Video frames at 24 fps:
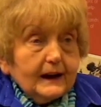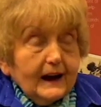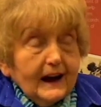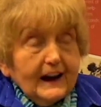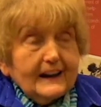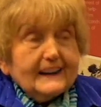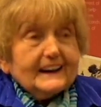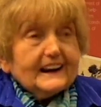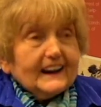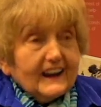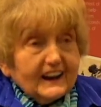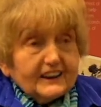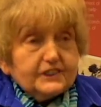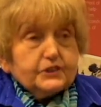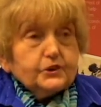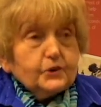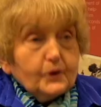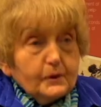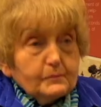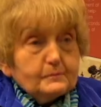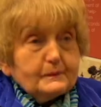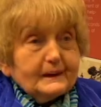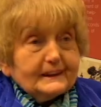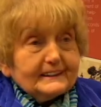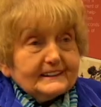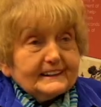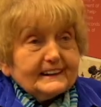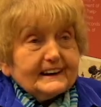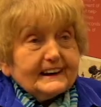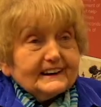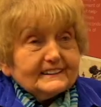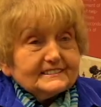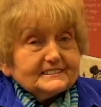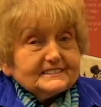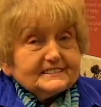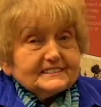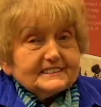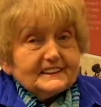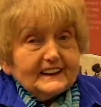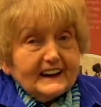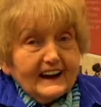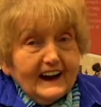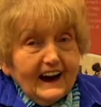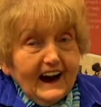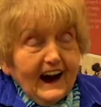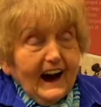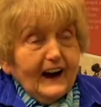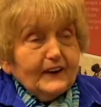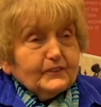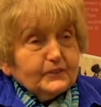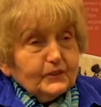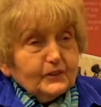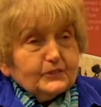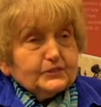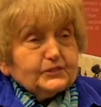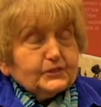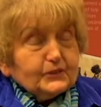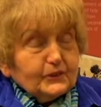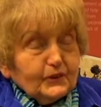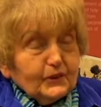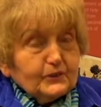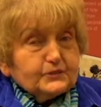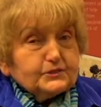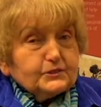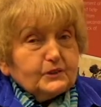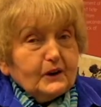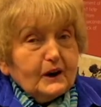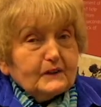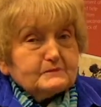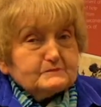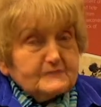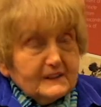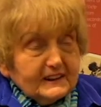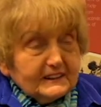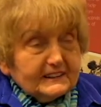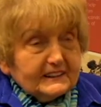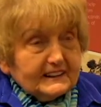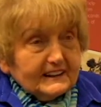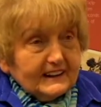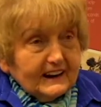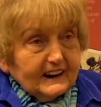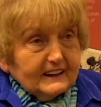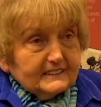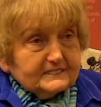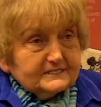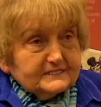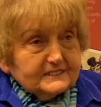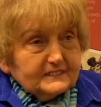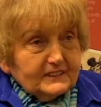I like you Americans. I want to go to America.